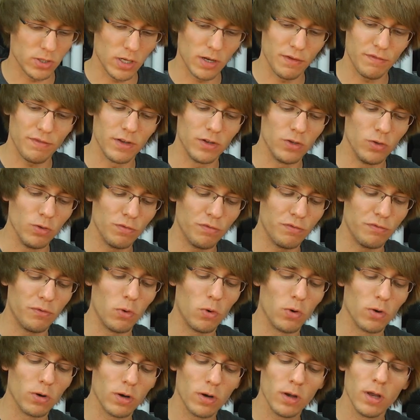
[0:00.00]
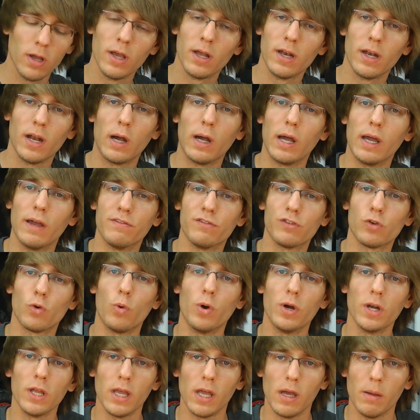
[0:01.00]
And if I do four, now I have
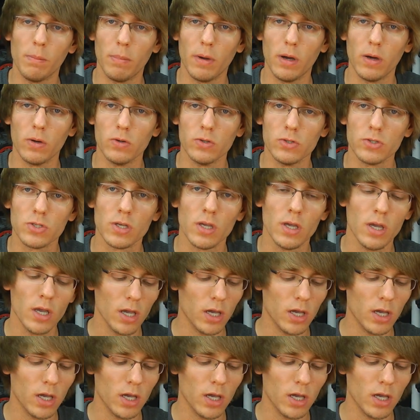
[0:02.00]
20 amp hours.